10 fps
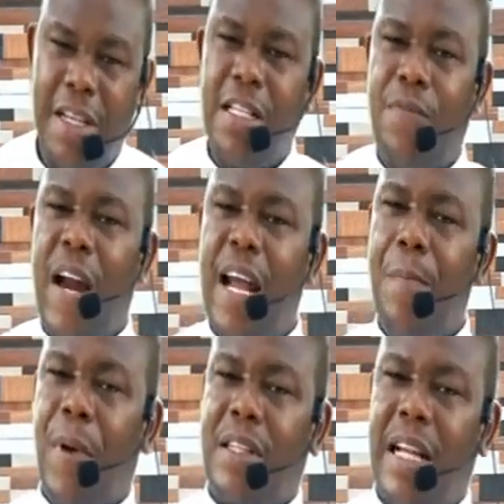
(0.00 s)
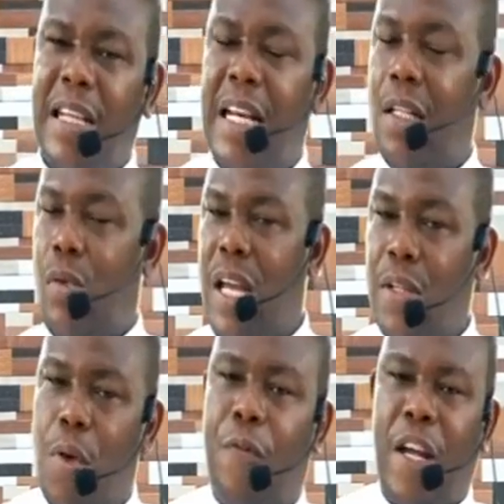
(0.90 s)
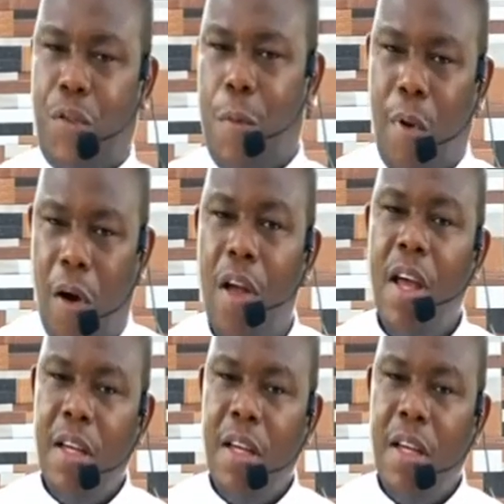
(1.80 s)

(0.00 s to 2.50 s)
It's very important and it will fetch you more.